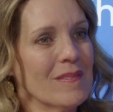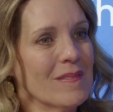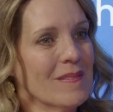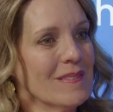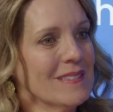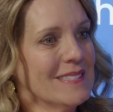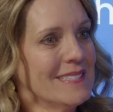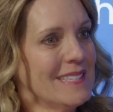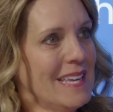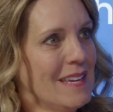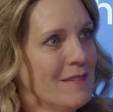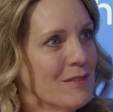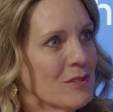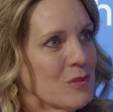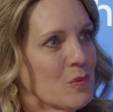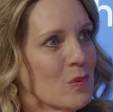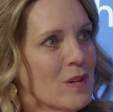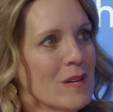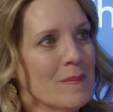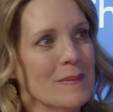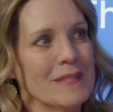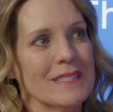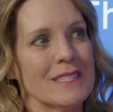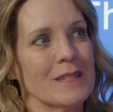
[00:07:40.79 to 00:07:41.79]

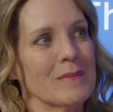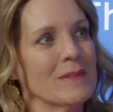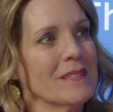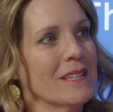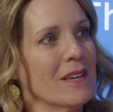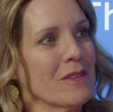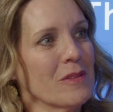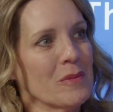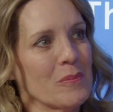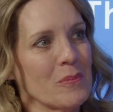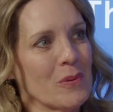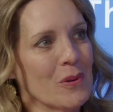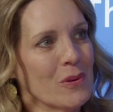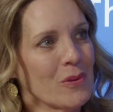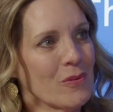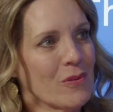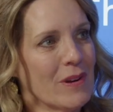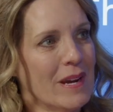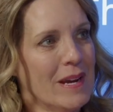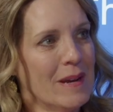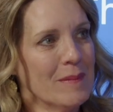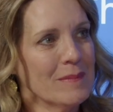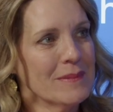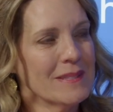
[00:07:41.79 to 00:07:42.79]
SafeSwim and some of the other
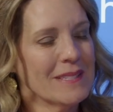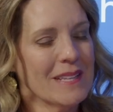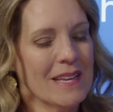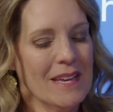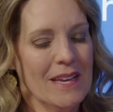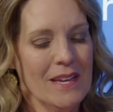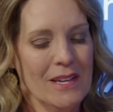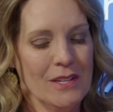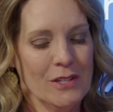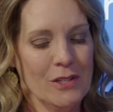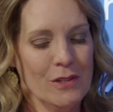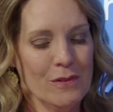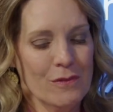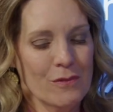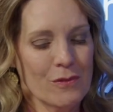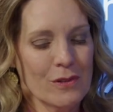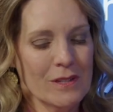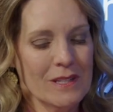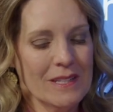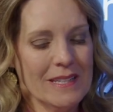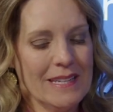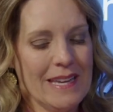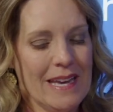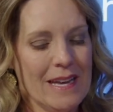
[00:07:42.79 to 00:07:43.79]
programs, you've
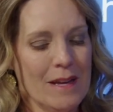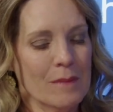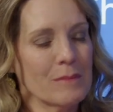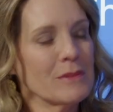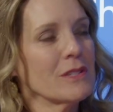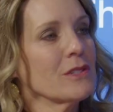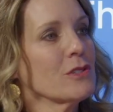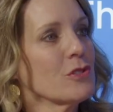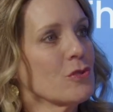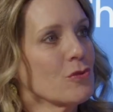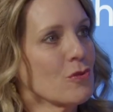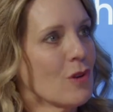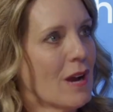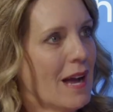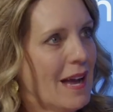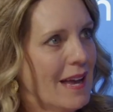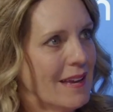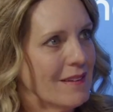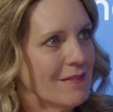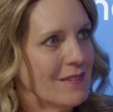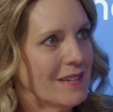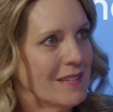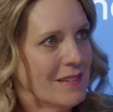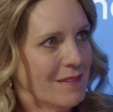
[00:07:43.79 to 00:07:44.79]
really helped
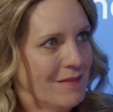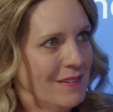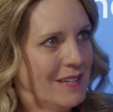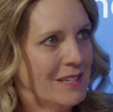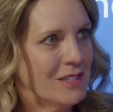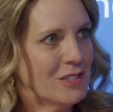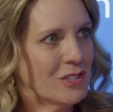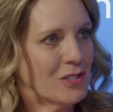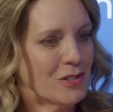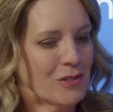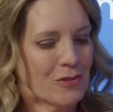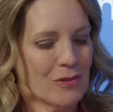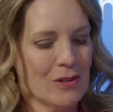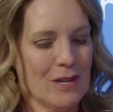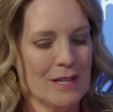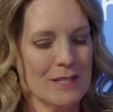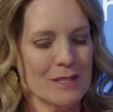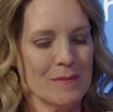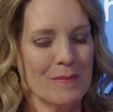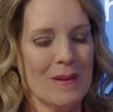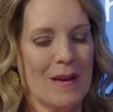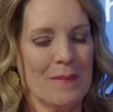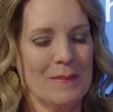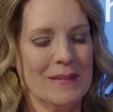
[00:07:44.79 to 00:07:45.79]
drive innovation
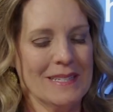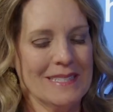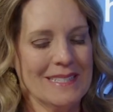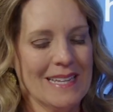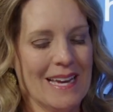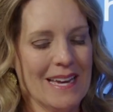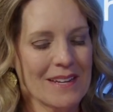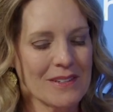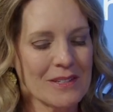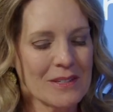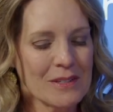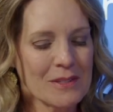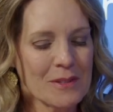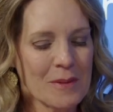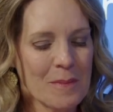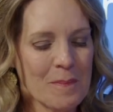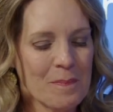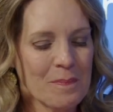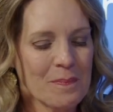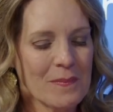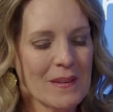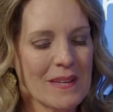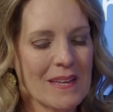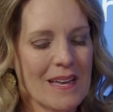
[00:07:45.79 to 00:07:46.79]
across Mott MacDonald.
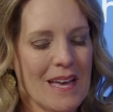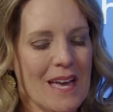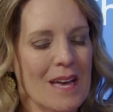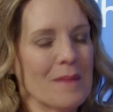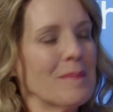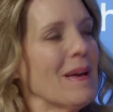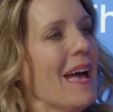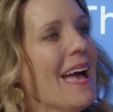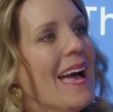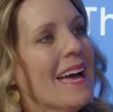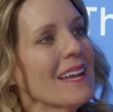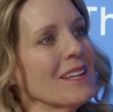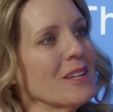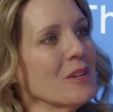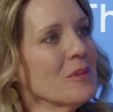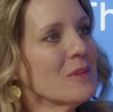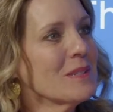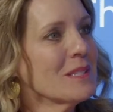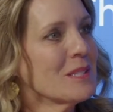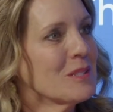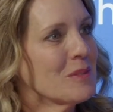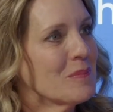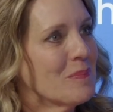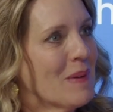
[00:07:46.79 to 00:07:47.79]
How do you
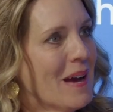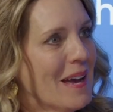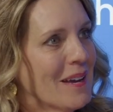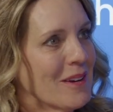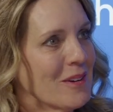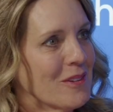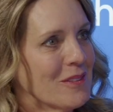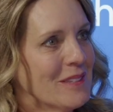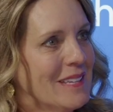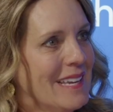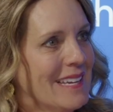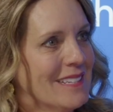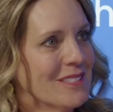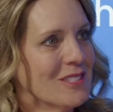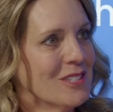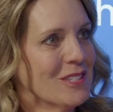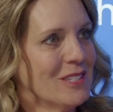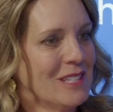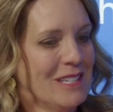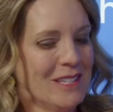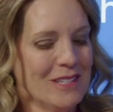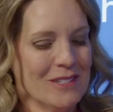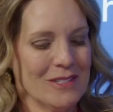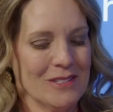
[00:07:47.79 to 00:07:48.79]
inspire the
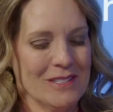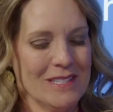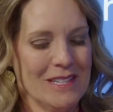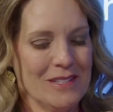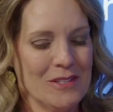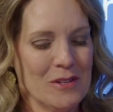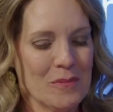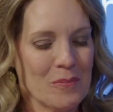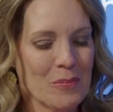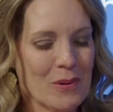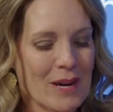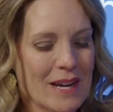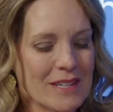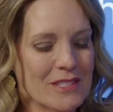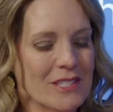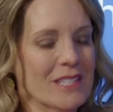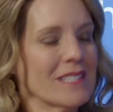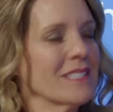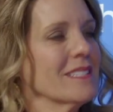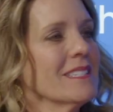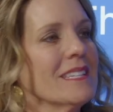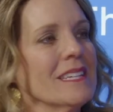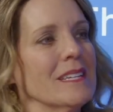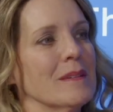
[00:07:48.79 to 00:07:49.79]
engineers and your
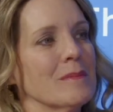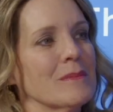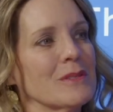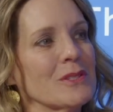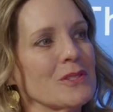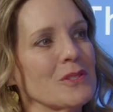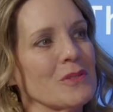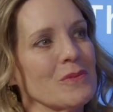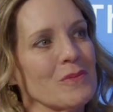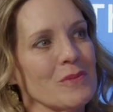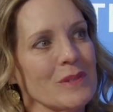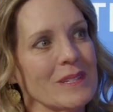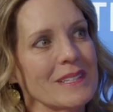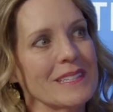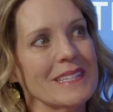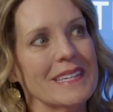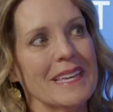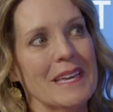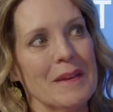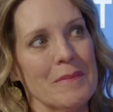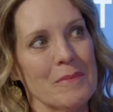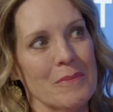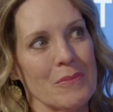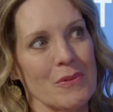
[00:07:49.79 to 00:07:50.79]
project teams to really
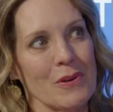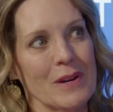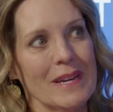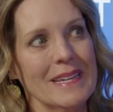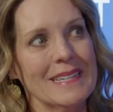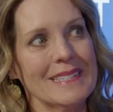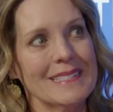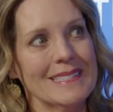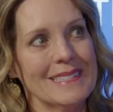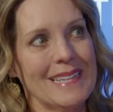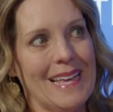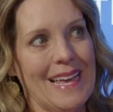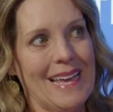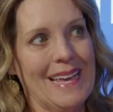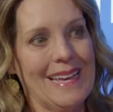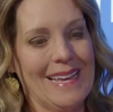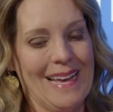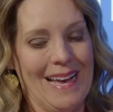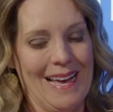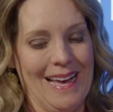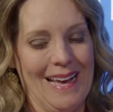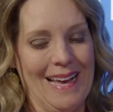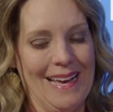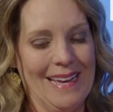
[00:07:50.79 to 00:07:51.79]
embrace
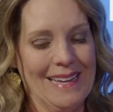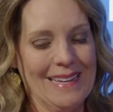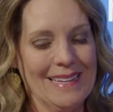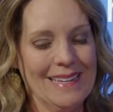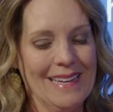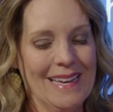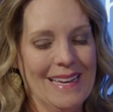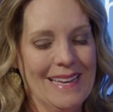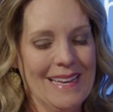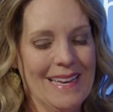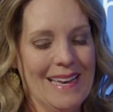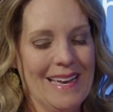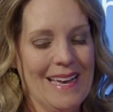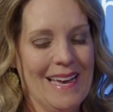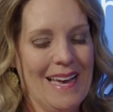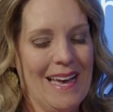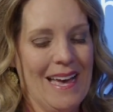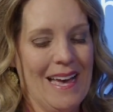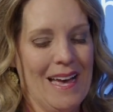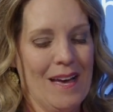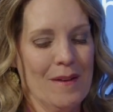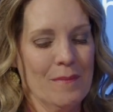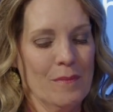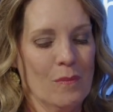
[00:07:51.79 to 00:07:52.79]
AI
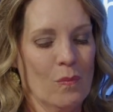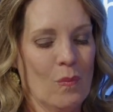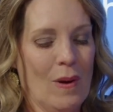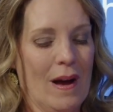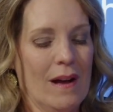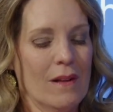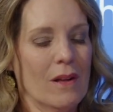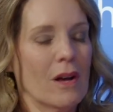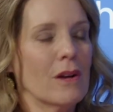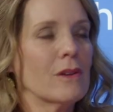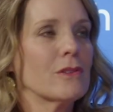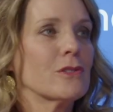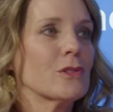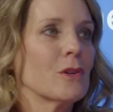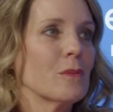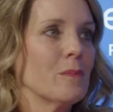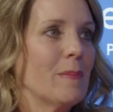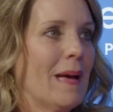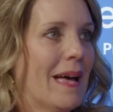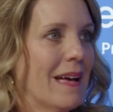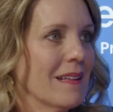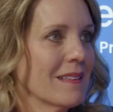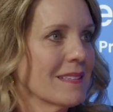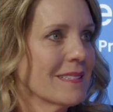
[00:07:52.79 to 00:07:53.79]
while also
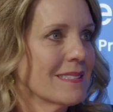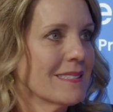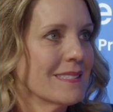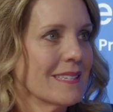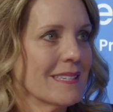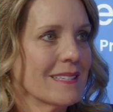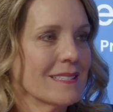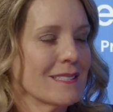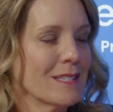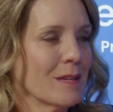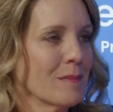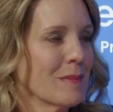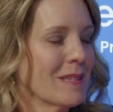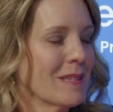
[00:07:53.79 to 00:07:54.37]
balancing some of